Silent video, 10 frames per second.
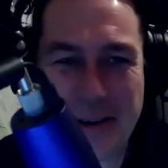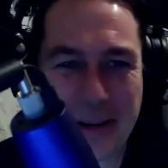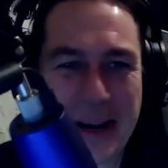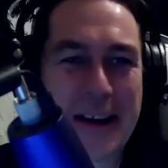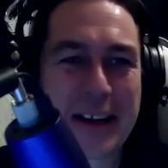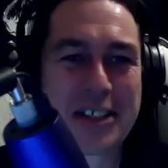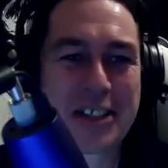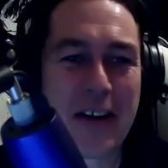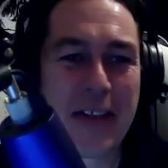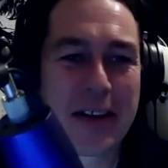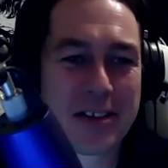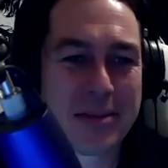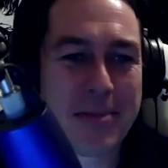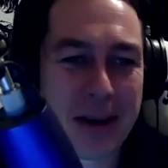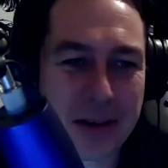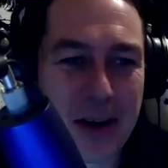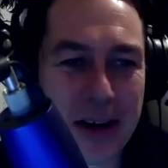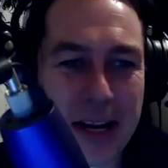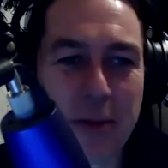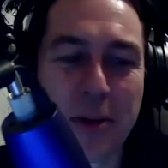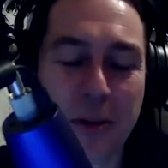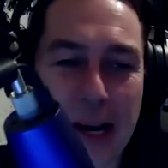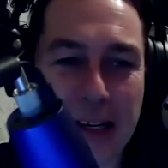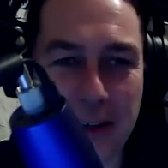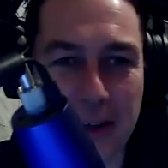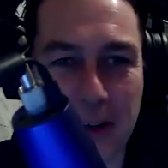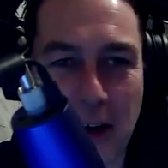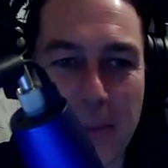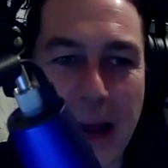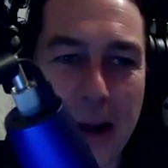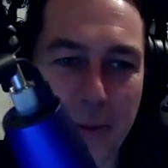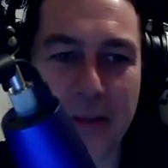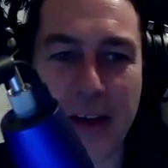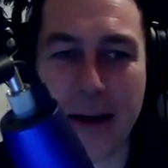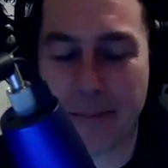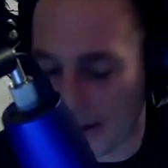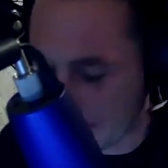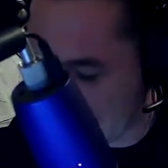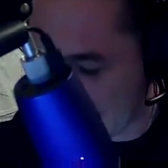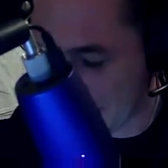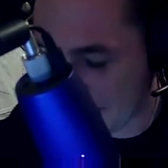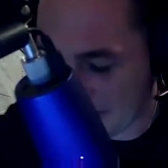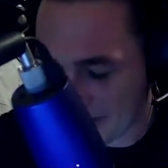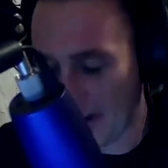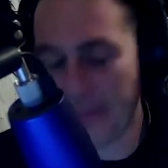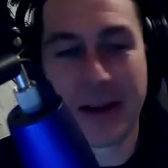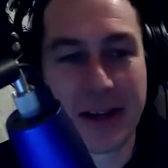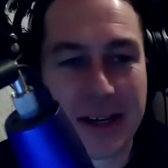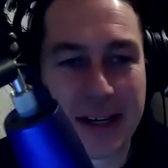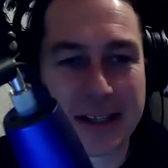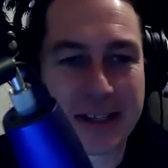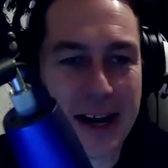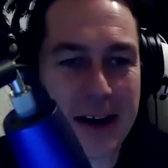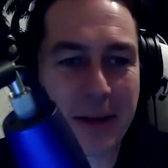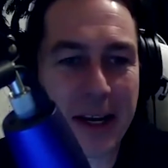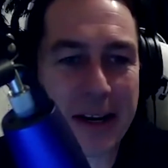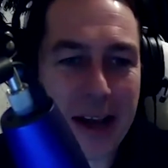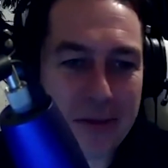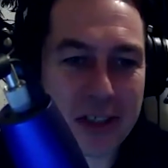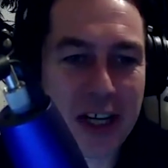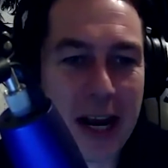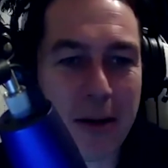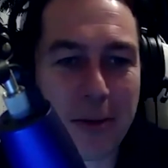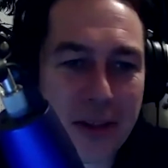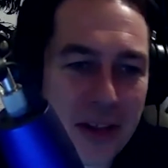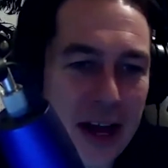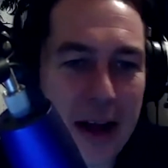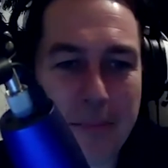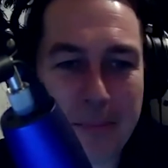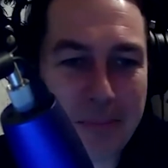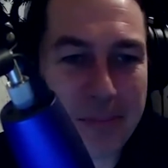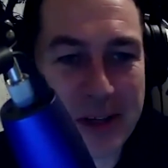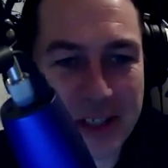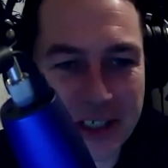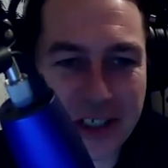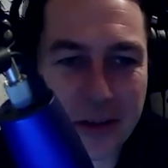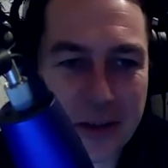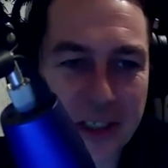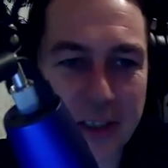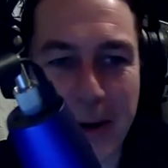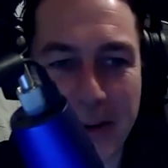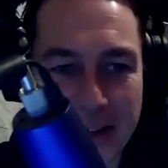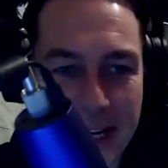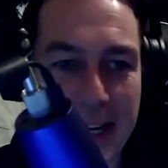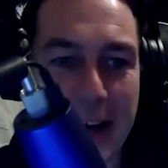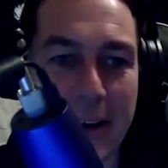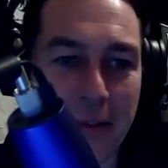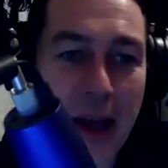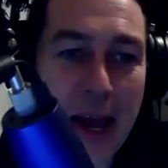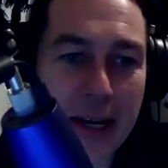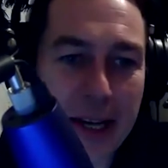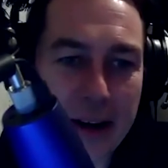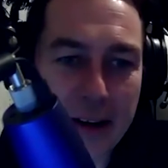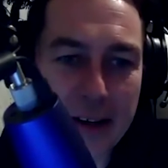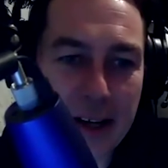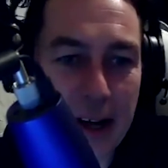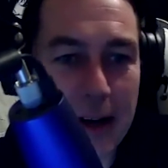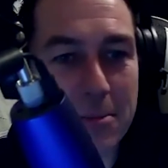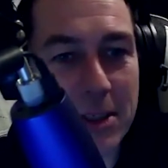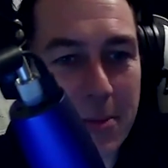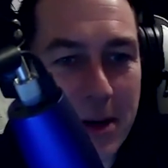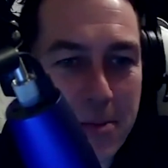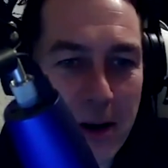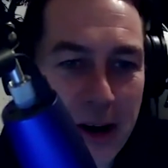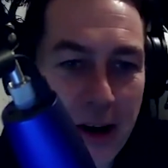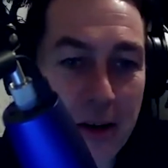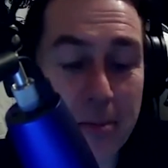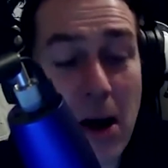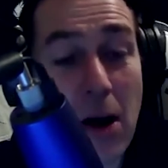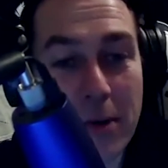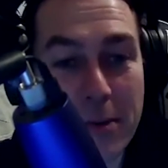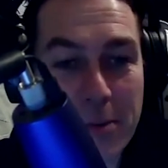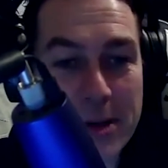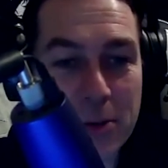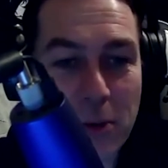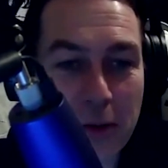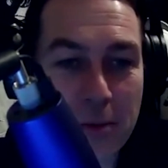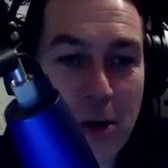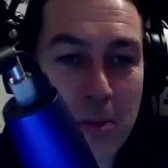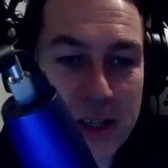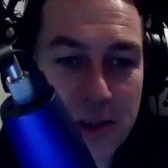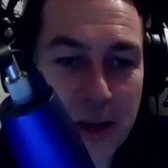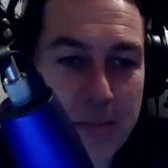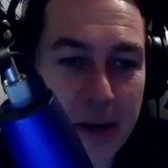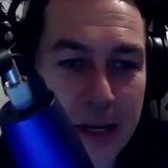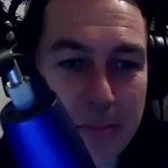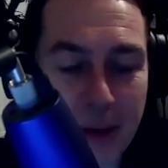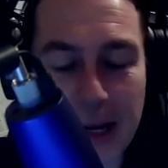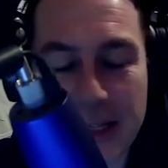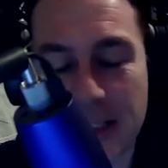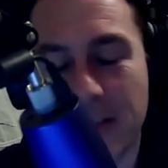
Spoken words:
all going? It's Jai, that Aussie metal guy here with crank.com and with that metalstation.com. And today I'm getting to have a chat with musician Christian Bernadac out of Canada. Some of you might know of him from his work from All Misery, but he plays